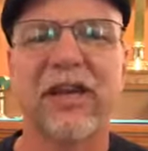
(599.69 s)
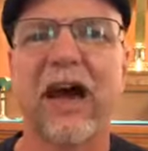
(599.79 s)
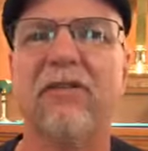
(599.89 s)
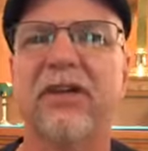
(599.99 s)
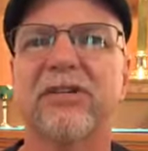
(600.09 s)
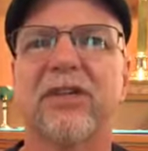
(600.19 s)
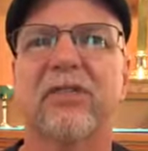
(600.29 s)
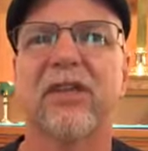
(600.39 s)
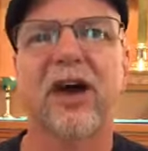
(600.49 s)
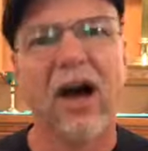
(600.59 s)
a
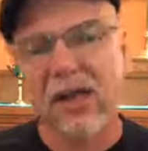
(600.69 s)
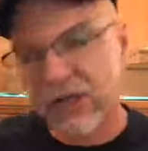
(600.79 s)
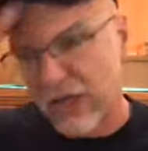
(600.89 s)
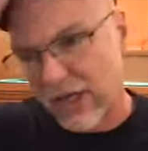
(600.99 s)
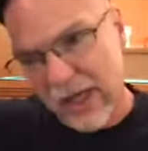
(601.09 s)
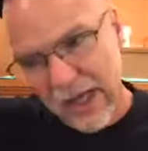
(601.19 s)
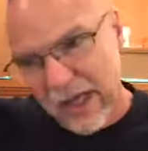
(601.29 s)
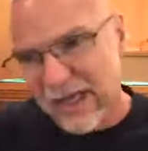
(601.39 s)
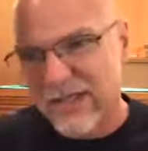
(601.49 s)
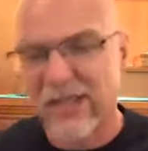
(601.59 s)
Calvinistic theology,
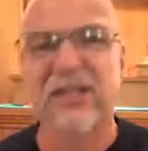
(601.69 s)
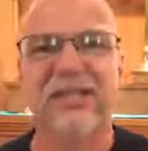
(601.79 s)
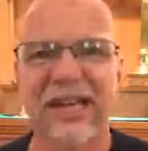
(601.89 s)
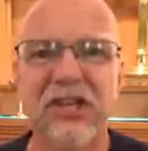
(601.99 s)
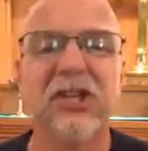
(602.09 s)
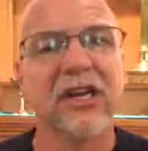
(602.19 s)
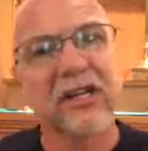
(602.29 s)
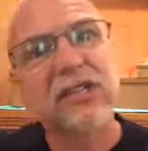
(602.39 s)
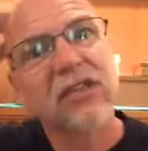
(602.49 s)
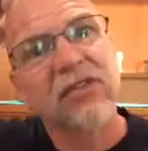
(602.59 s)
a cessationist